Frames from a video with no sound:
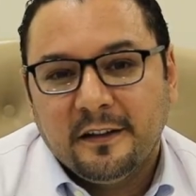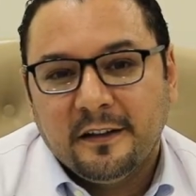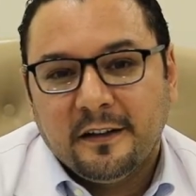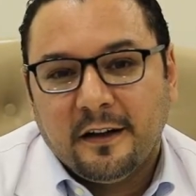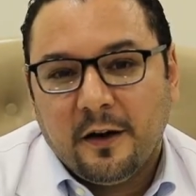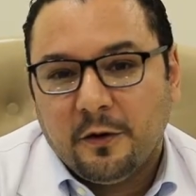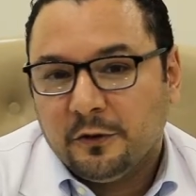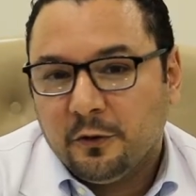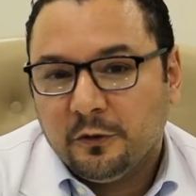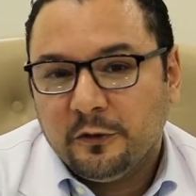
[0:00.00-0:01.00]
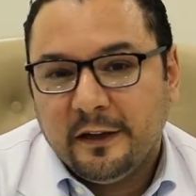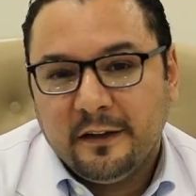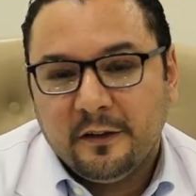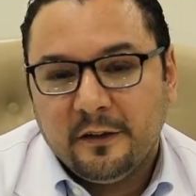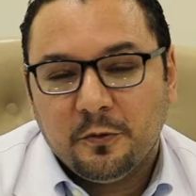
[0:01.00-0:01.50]
Our talk
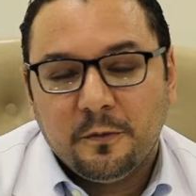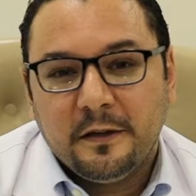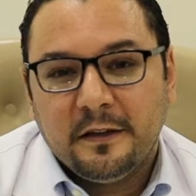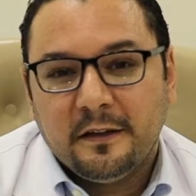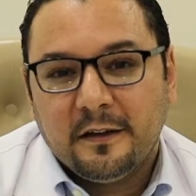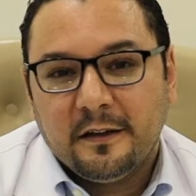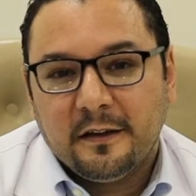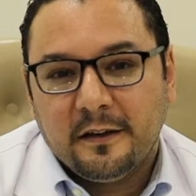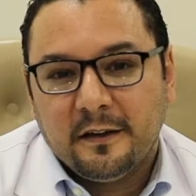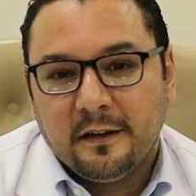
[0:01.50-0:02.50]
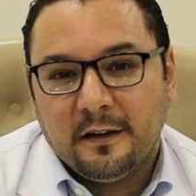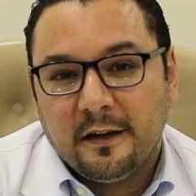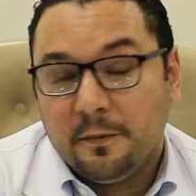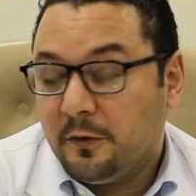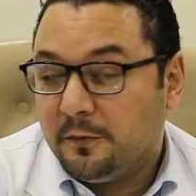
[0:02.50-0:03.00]
today, it will be
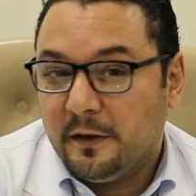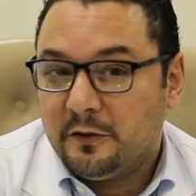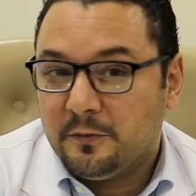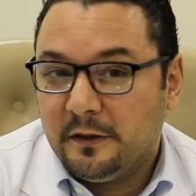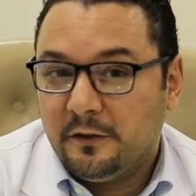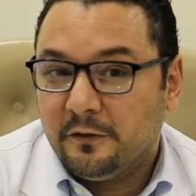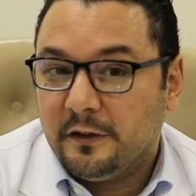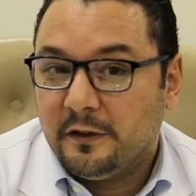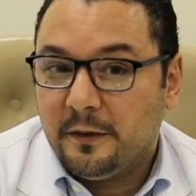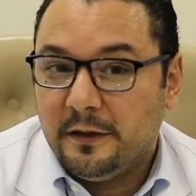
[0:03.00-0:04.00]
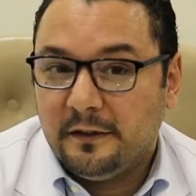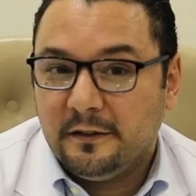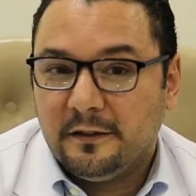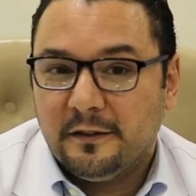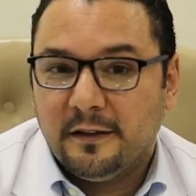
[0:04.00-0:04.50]
about management of
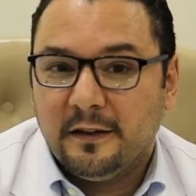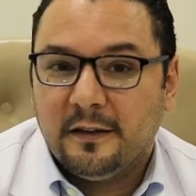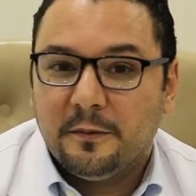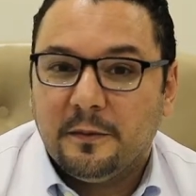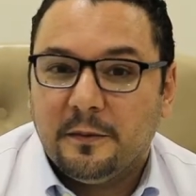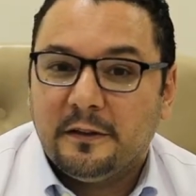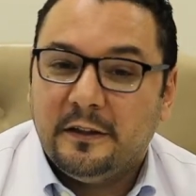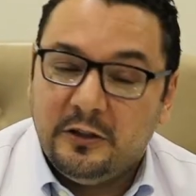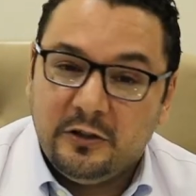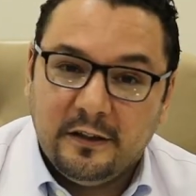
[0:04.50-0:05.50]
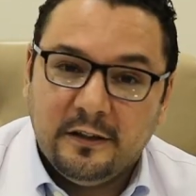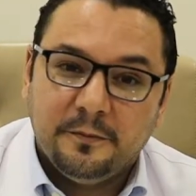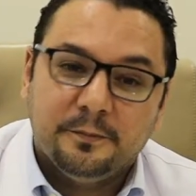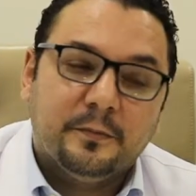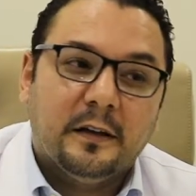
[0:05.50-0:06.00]
diabetes. But initially,
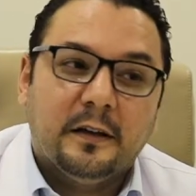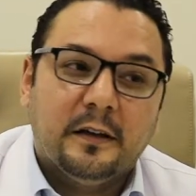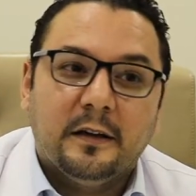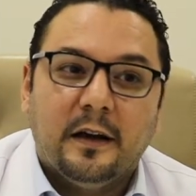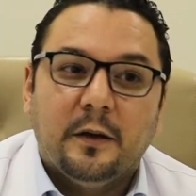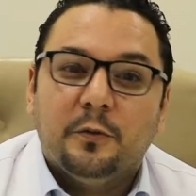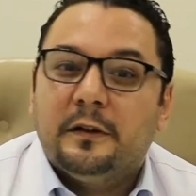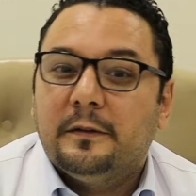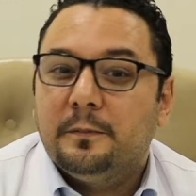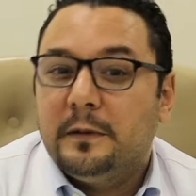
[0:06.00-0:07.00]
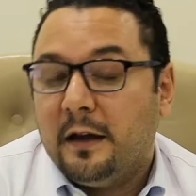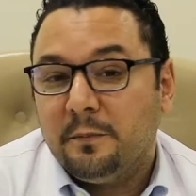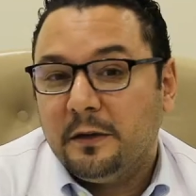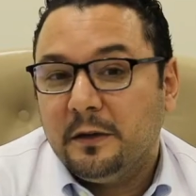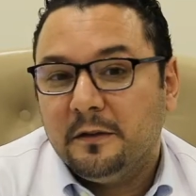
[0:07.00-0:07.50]
I would be
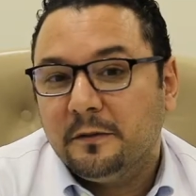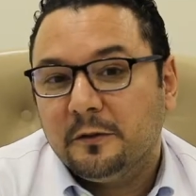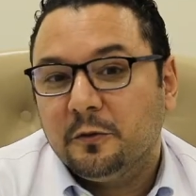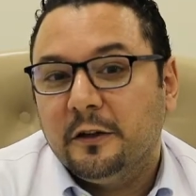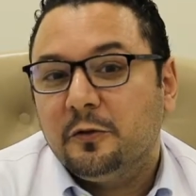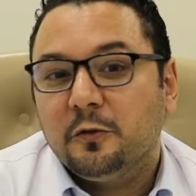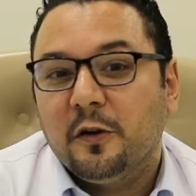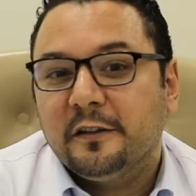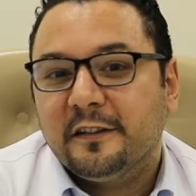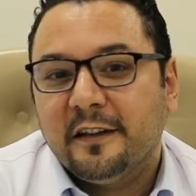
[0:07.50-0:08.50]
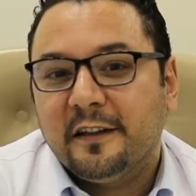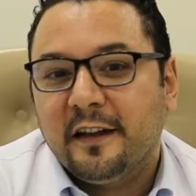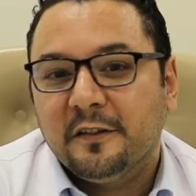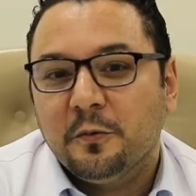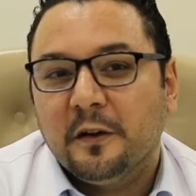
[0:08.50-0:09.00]
happy to let you to
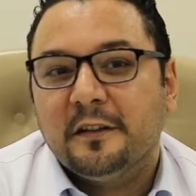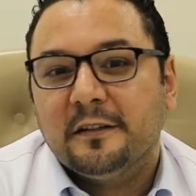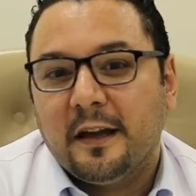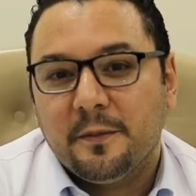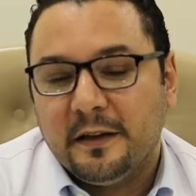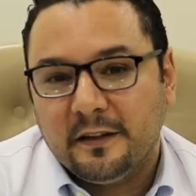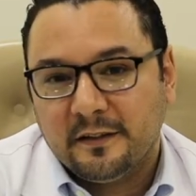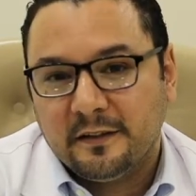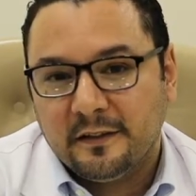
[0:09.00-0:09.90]
understand what is diabetes.